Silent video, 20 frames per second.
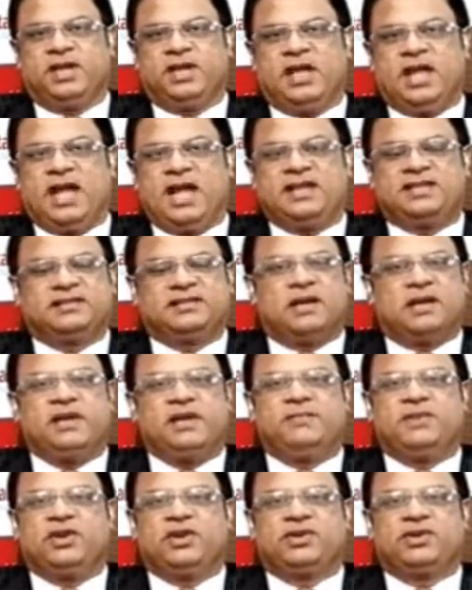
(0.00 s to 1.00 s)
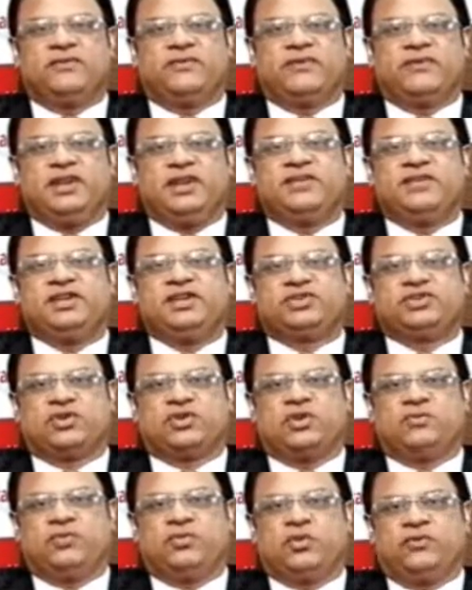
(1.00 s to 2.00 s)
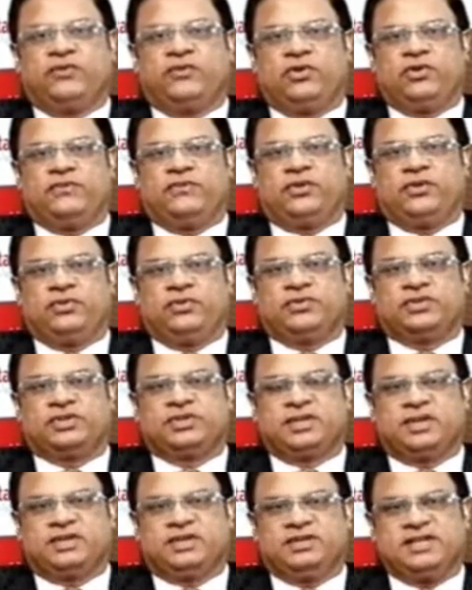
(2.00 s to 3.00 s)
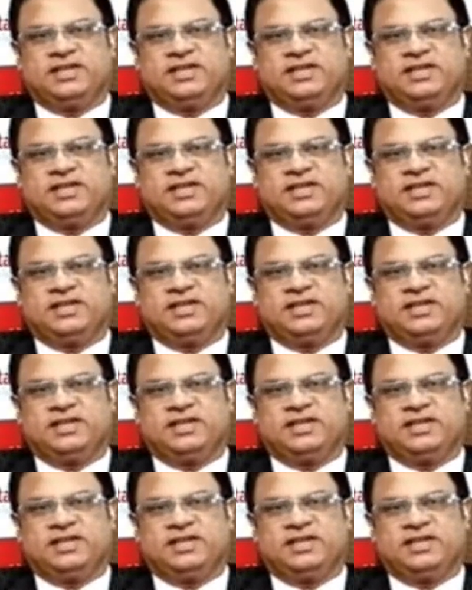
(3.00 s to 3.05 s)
And it's coming because of very, very strong portfolio flows.